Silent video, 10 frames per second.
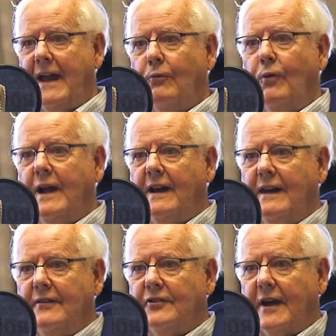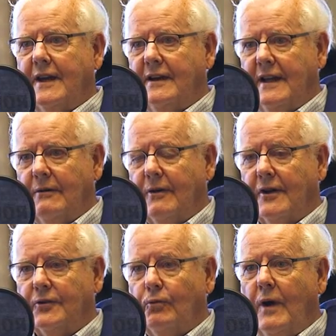And Wycliffe's idea
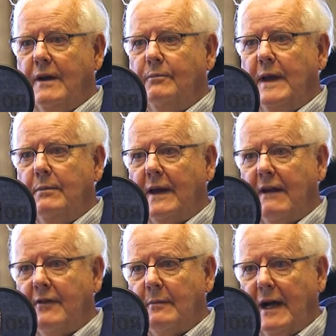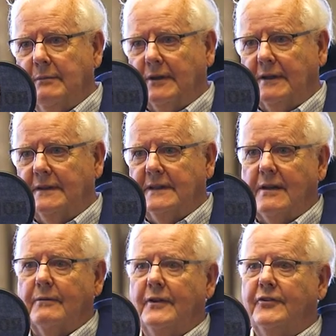was when people have the Bible, in
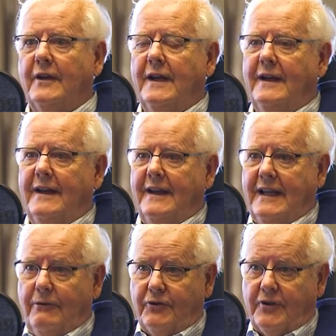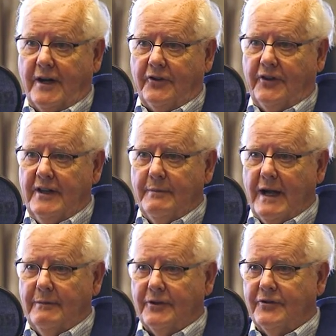other words, he was trying to see the
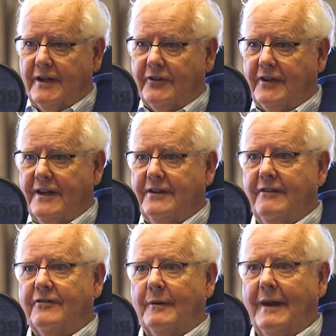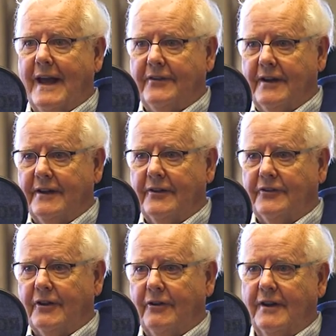Bible translated from Latin and
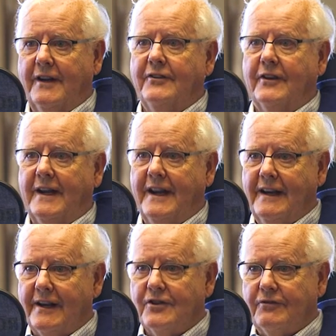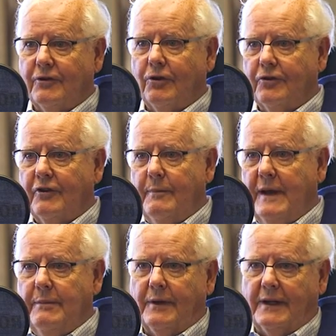so on into English for ordinary
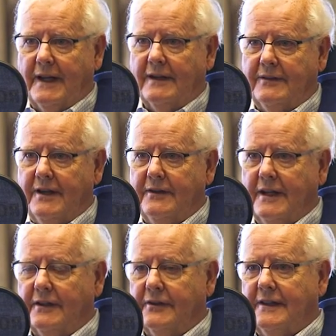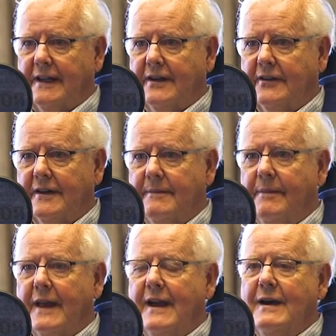people, like Tyndale did later.
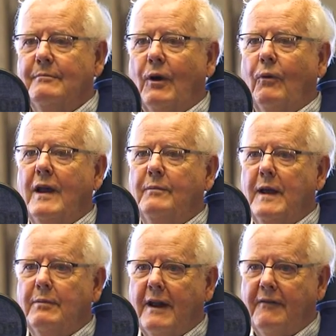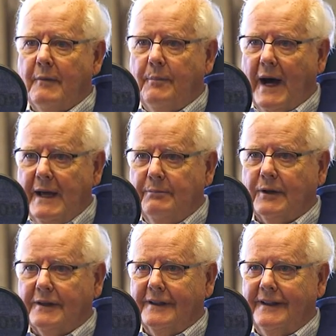But when people have the
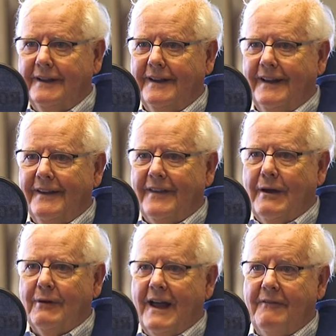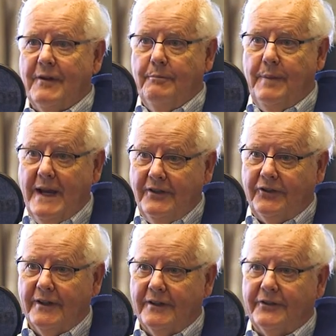Bible, they will have the
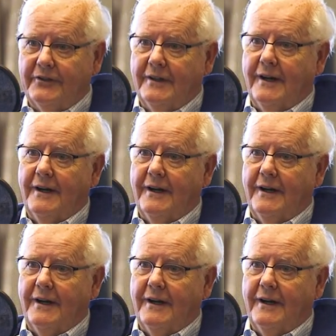basis